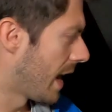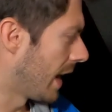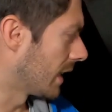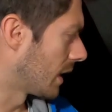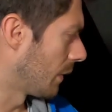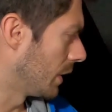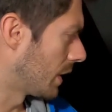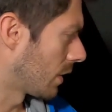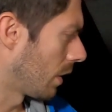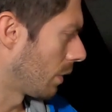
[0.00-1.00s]
I guess if we
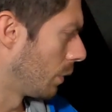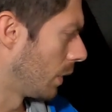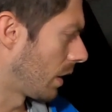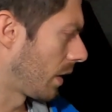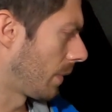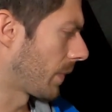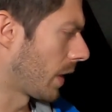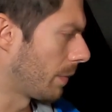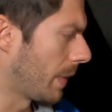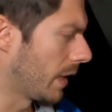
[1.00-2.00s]
start with
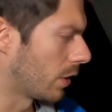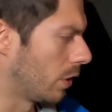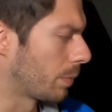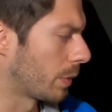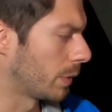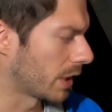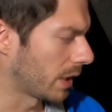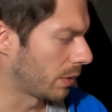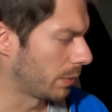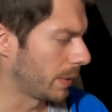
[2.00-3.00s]
our main culprit, which
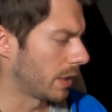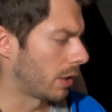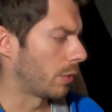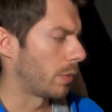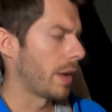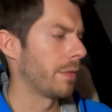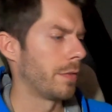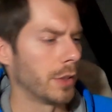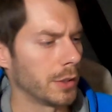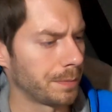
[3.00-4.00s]
I think would be our right
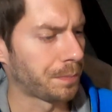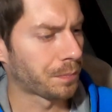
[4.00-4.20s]
foot.